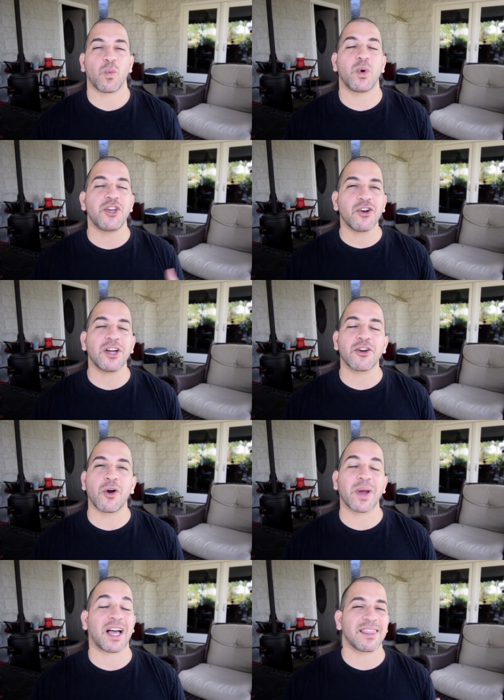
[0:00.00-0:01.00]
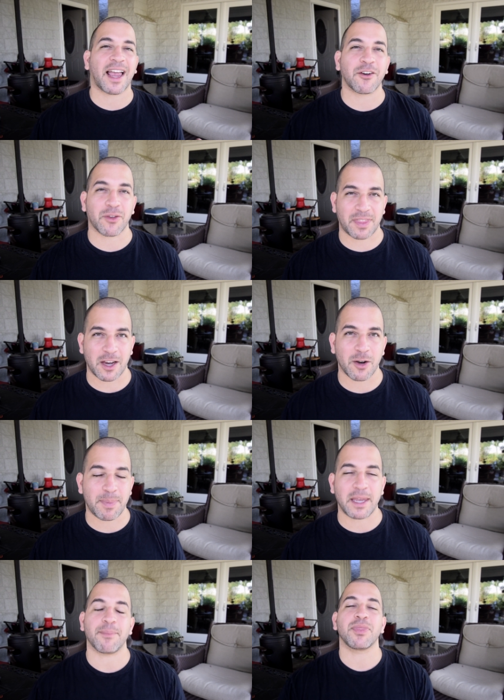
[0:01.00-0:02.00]
When you're undergoing aligner
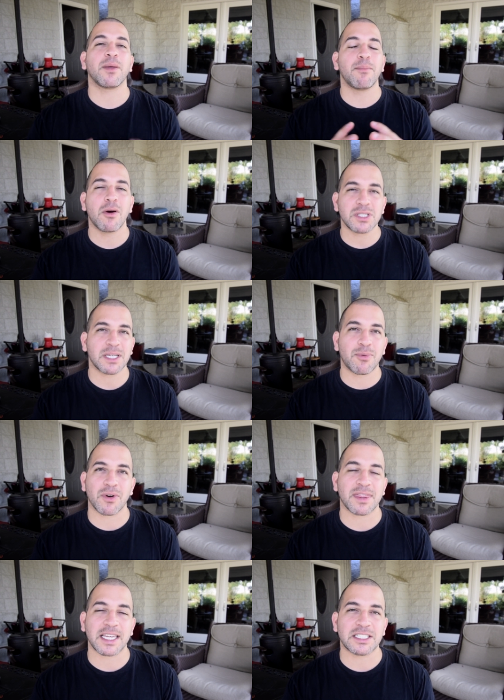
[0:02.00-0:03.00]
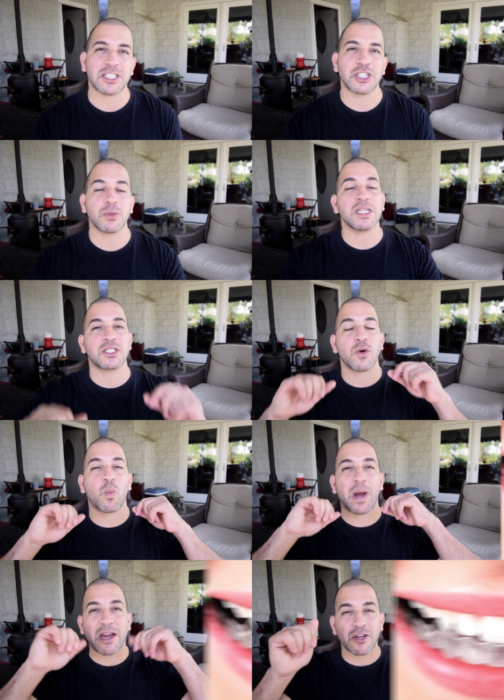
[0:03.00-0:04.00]
therapy, the most important thing to do is to wear